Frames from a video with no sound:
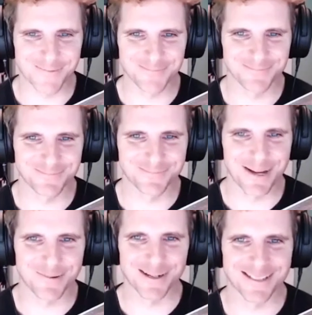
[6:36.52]
I
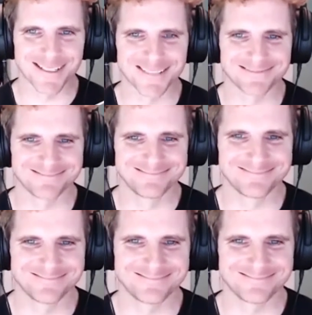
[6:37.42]
typically will say, it's
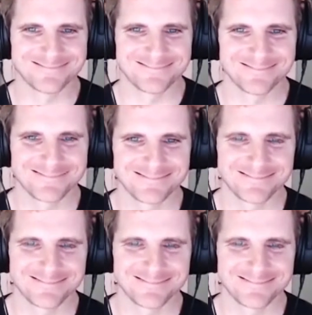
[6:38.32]
the early launch